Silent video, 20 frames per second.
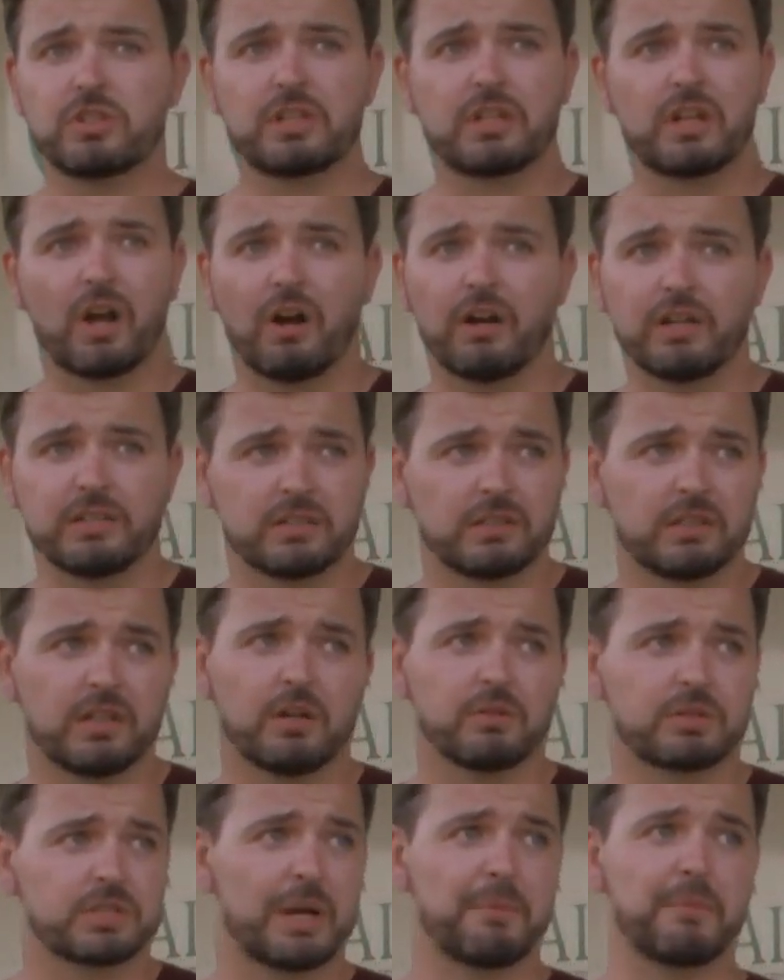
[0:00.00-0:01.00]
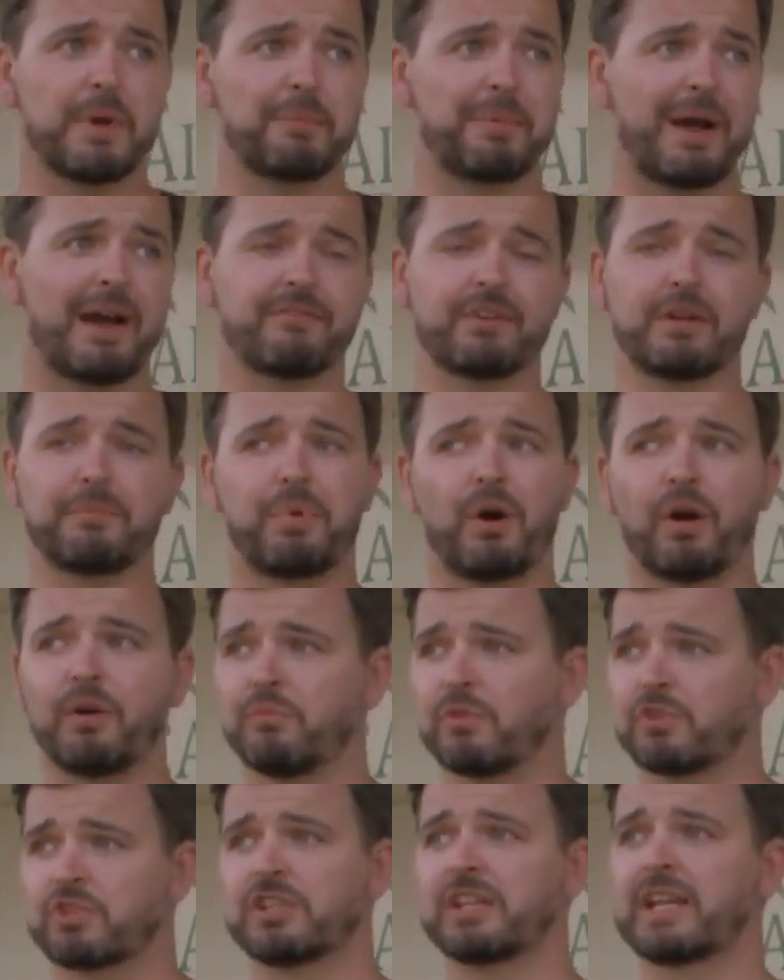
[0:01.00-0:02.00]
guys and girls coming up having a pint
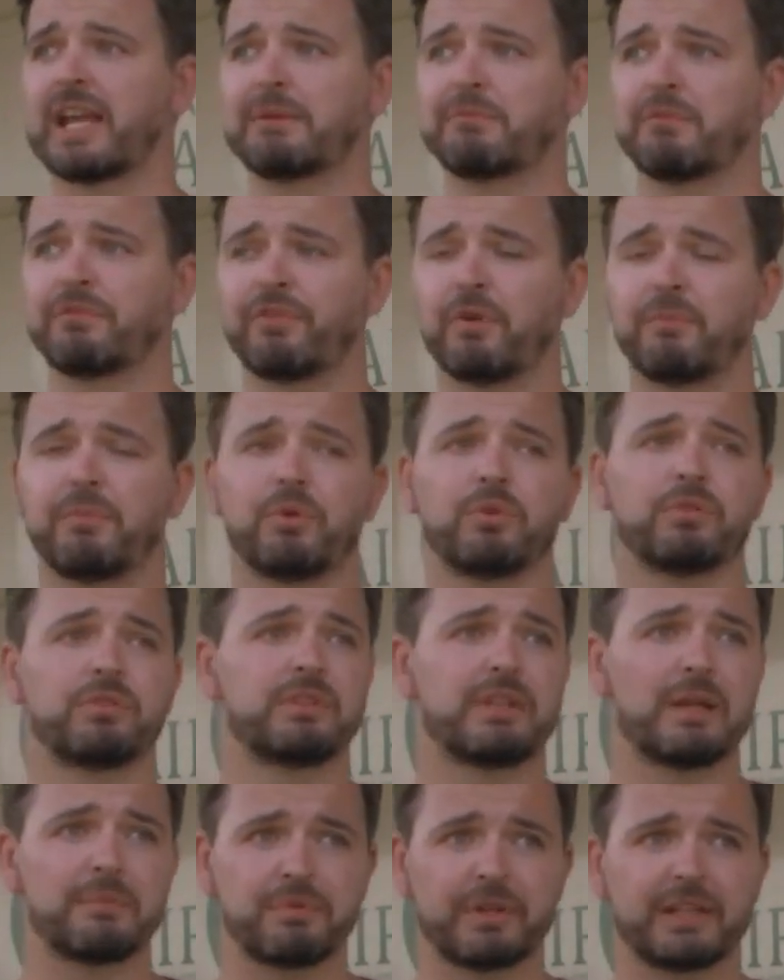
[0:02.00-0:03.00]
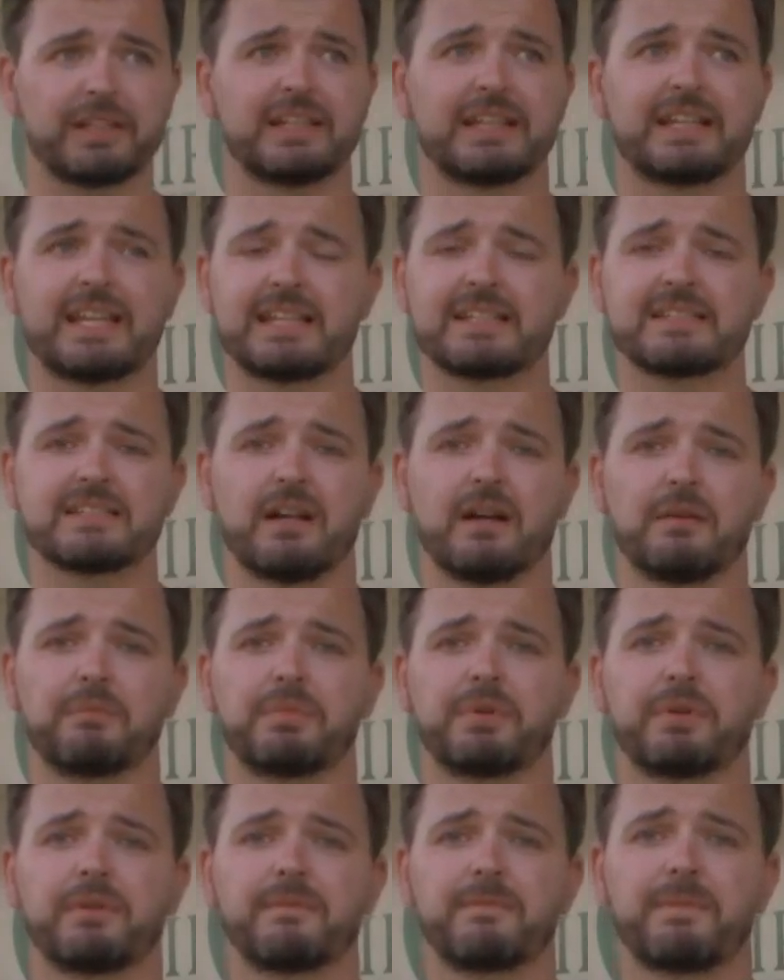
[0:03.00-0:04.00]
watching a game of football. They're bringing the kids up.
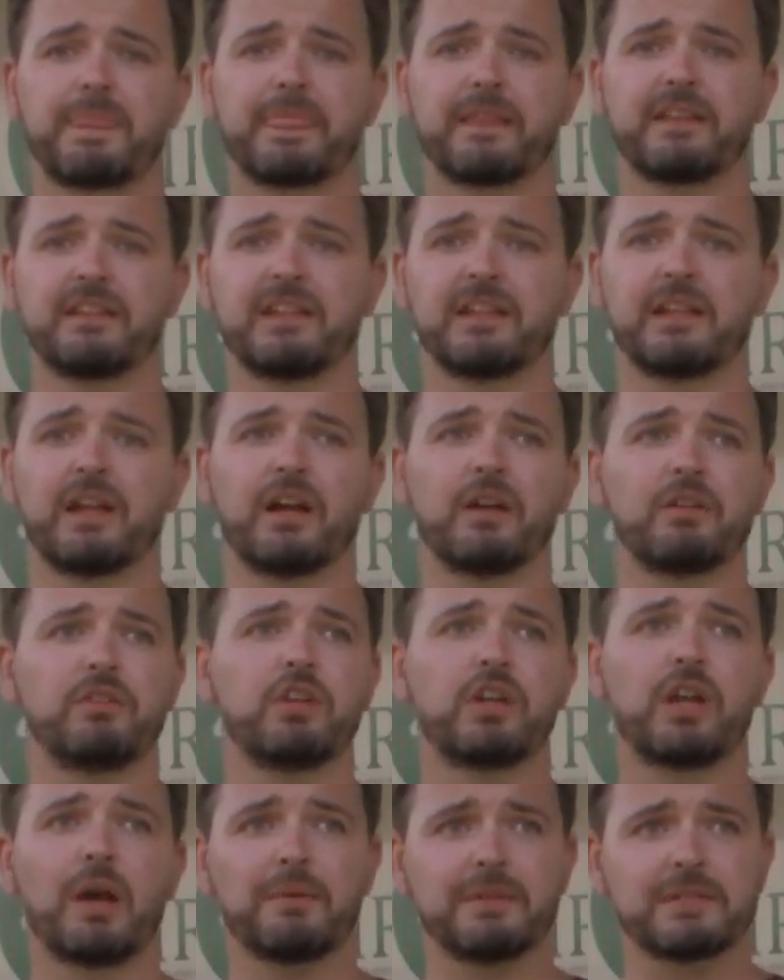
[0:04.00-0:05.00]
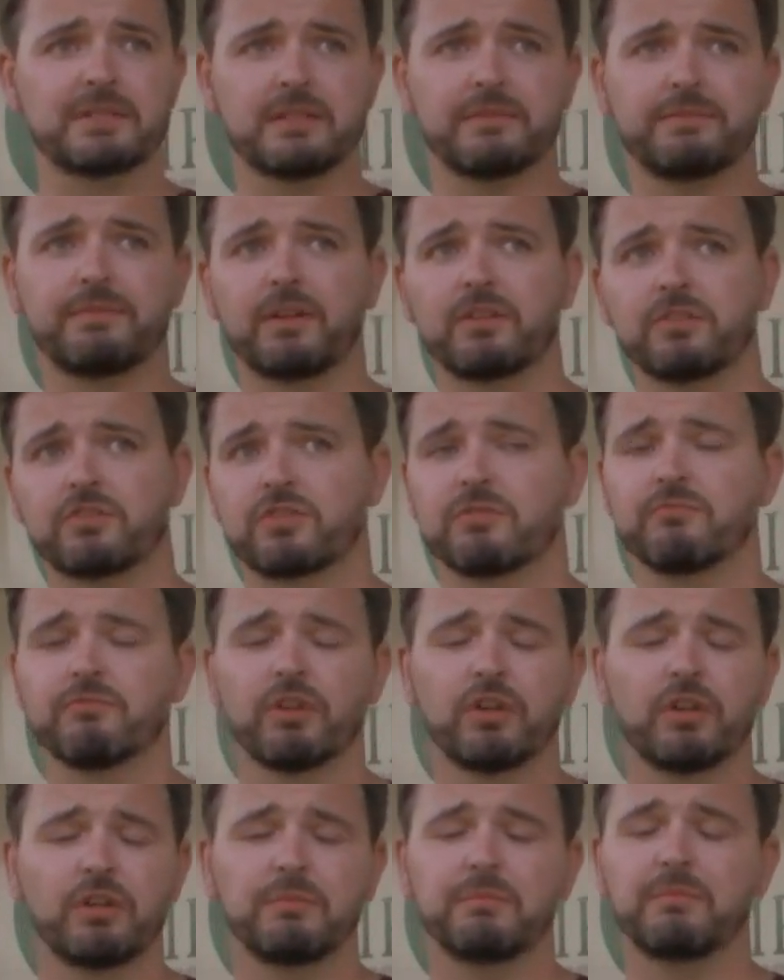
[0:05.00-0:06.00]
You know, you go into the function
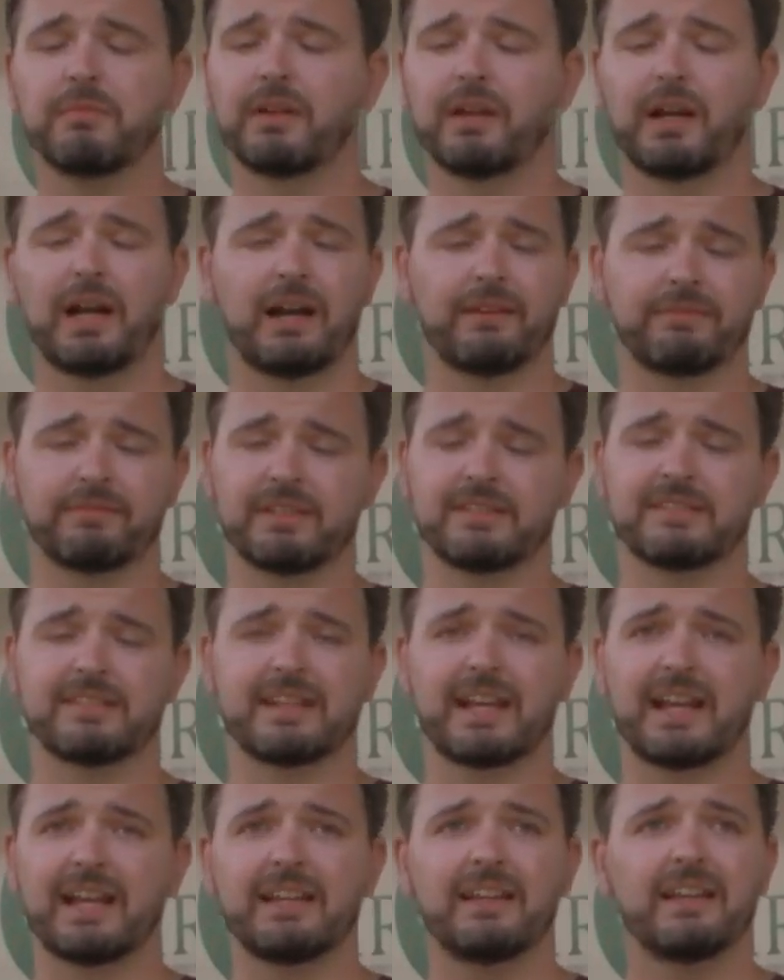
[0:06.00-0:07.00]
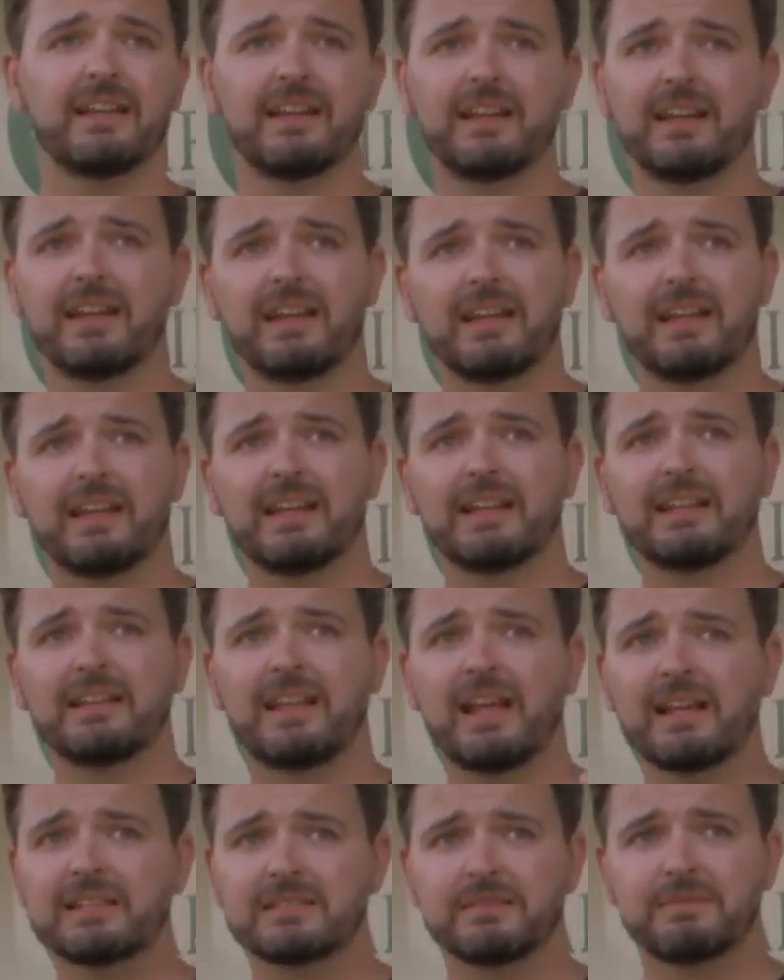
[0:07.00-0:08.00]
room after today.
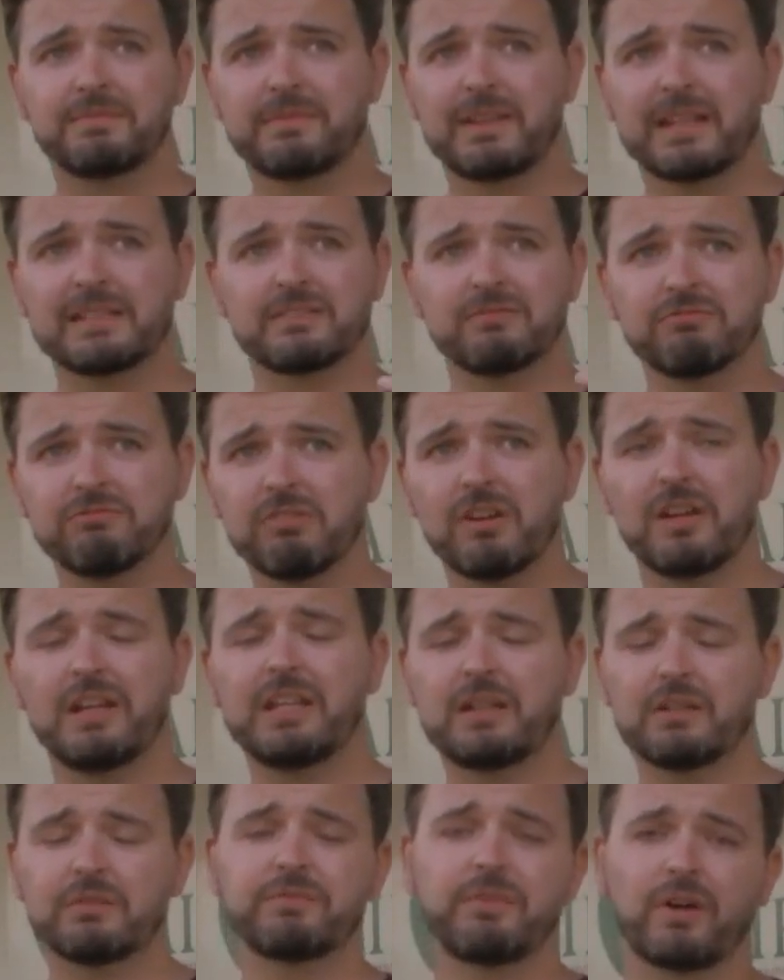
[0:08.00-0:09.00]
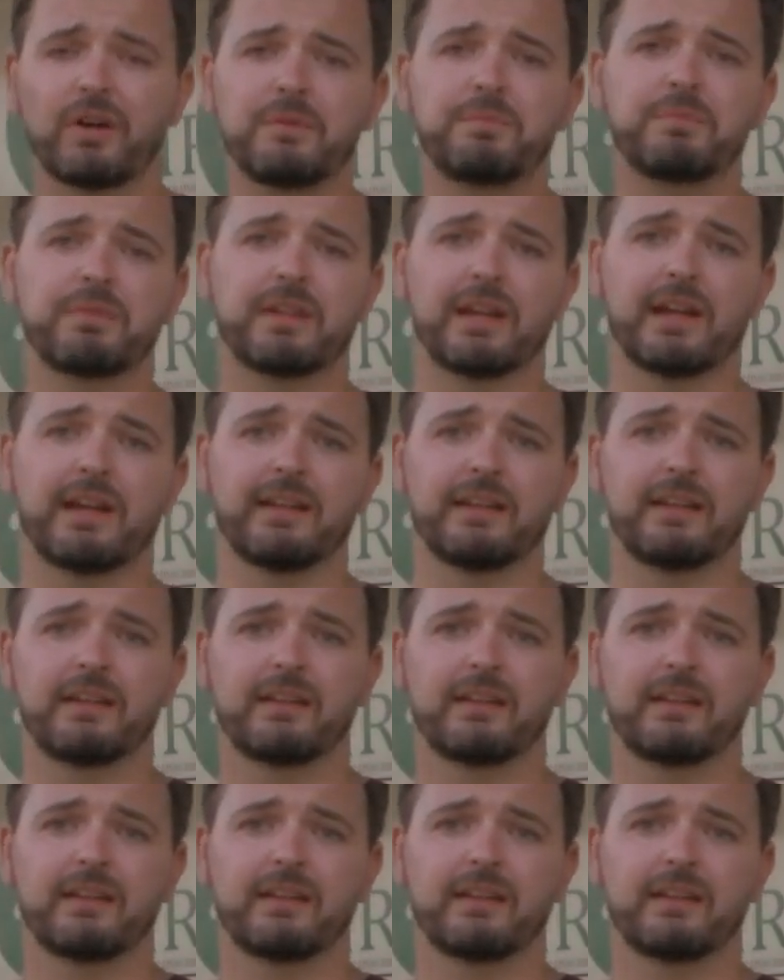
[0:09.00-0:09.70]
There's a there's a really good vibe today,